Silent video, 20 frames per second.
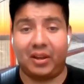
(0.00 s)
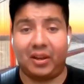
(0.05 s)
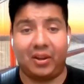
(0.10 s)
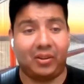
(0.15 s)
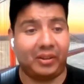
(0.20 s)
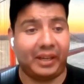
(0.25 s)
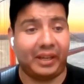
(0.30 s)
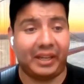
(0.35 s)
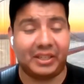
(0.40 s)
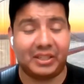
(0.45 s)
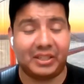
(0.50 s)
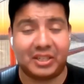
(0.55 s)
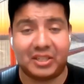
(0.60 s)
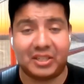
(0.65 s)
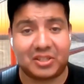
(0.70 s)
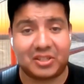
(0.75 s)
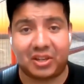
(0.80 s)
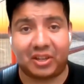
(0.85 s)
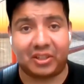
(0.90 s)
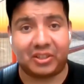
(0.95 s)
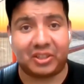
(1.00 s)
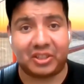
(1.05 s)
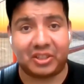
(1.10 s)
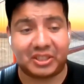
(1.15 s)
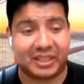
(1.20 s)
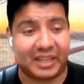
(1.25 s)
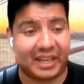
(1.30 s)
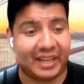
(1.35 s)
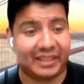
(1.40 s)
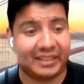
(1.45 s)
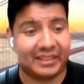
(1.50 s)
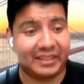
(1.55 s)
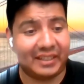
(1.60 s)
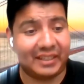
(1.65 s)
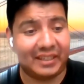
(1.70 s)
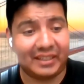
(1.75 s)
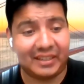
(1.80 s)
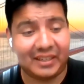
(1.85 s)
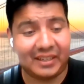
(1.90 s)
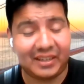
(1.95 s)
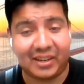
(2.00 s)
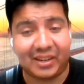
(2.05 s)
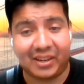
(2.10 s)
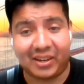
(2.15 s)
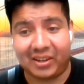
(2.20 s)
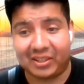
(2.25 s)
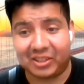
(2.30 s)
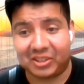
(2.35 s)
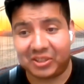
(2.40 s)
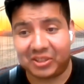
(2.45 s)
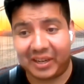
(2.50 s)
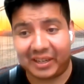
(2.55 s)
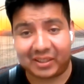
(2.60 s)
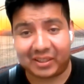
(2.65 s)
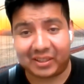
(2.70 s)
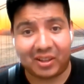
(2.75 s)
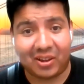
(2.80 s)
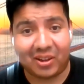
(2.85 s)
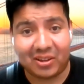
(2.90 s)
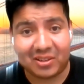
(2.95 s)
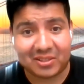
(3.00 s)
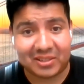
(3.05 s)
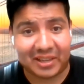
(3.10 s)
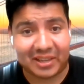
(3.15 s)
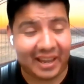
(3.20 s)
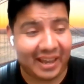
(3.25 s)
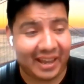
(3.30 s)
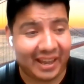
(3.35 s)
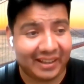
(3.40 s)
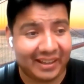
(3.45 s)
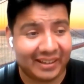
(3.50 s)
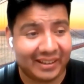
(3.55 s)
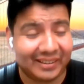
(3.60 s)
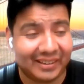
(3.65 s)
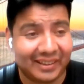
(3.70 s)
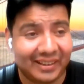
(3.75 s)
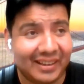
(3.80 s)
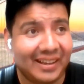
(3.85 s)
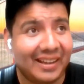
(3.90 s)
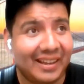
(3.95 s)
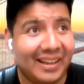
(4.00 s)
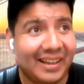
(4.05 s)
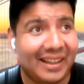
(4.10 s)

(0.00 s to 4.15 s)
not all agents understand contract laws, and